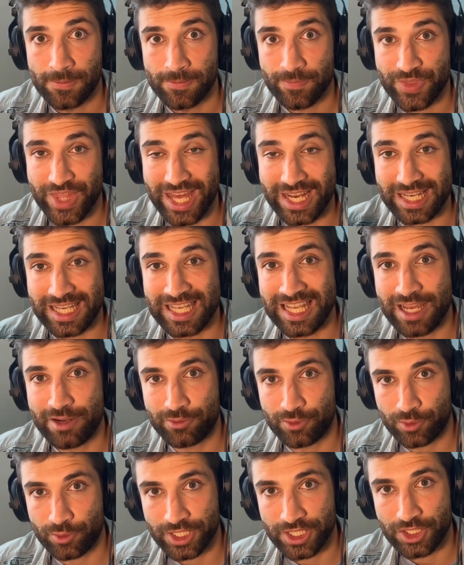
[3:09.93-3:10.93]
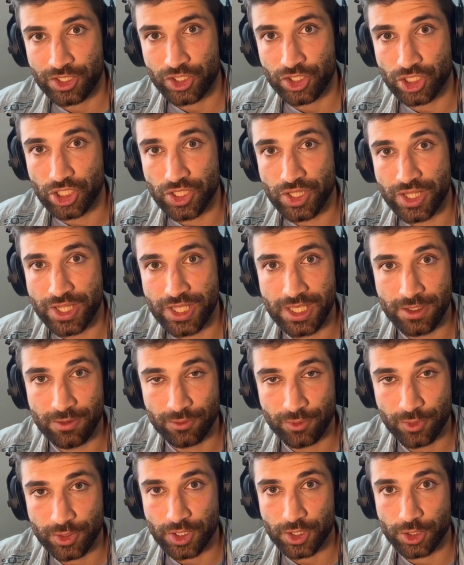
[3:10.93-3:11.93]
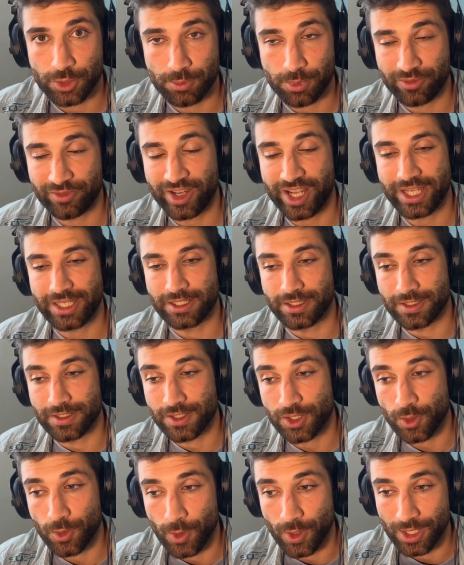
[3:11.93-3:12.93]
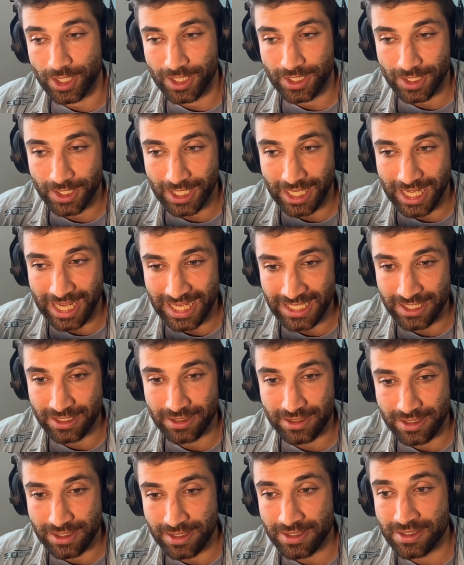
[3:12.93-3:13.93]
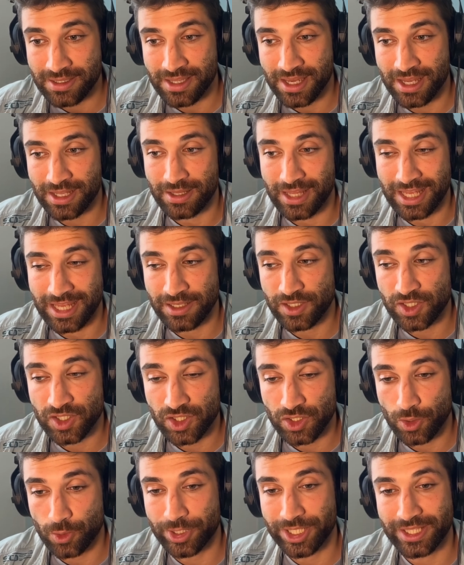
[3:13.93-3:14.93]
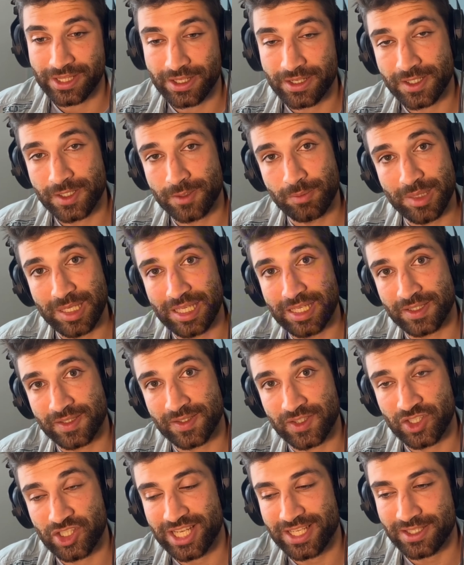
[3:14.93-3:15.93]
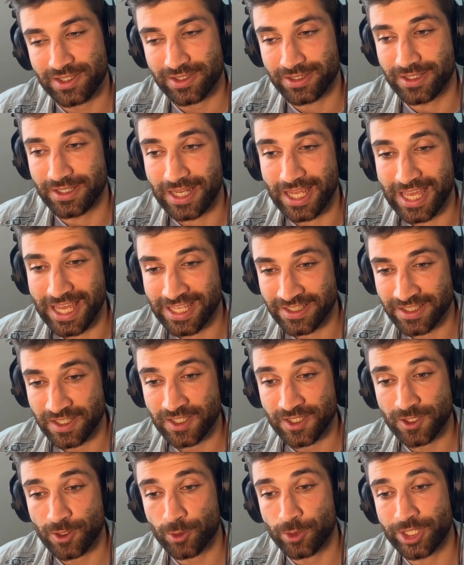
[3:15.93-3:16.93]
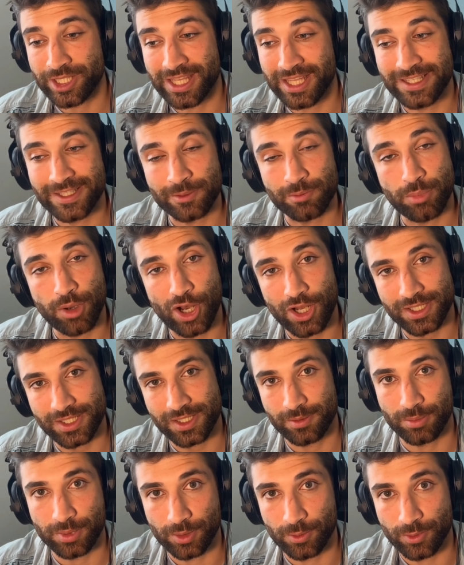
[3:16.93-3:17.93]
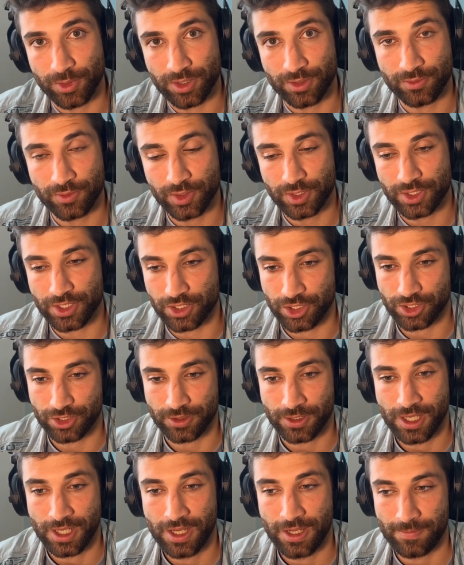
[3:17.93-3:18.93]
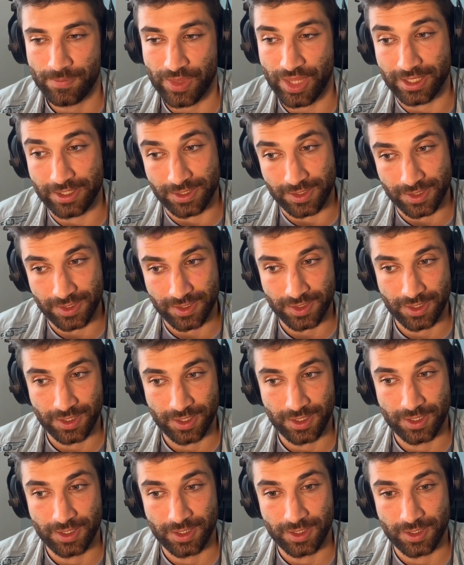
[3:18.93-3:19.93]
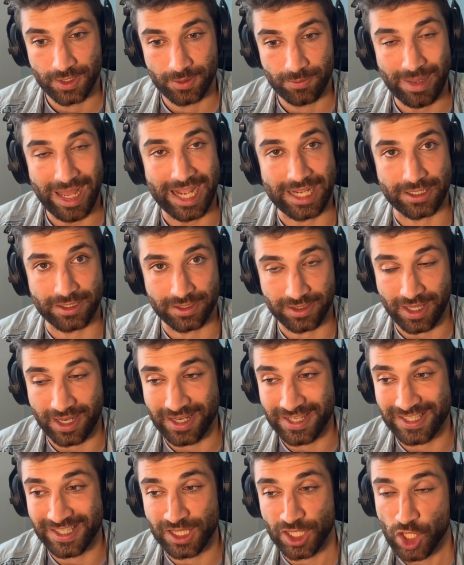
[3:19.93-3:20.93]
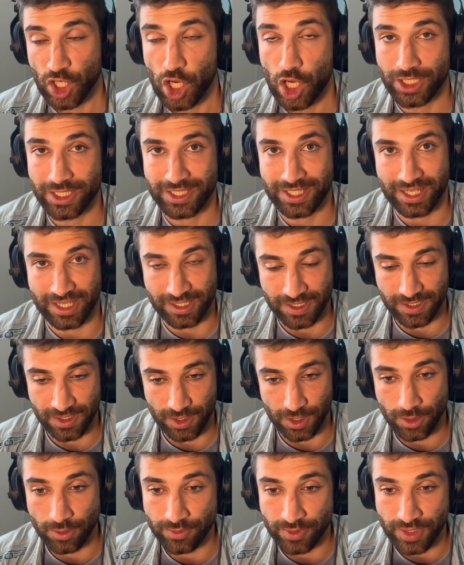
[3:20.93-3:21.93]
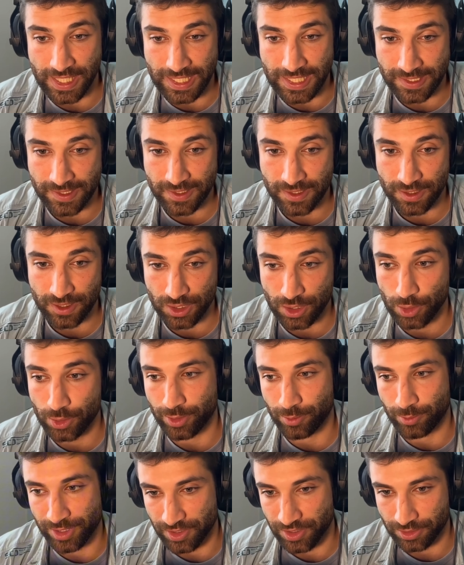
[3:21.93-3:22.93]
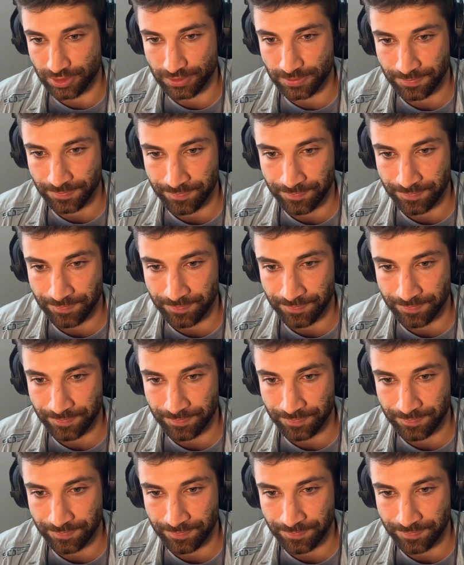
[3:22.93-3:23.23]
that leverage the footage provided. So any story that is being suggested is a story that is possible with the footage that is backed, that is in the context of this story wizard.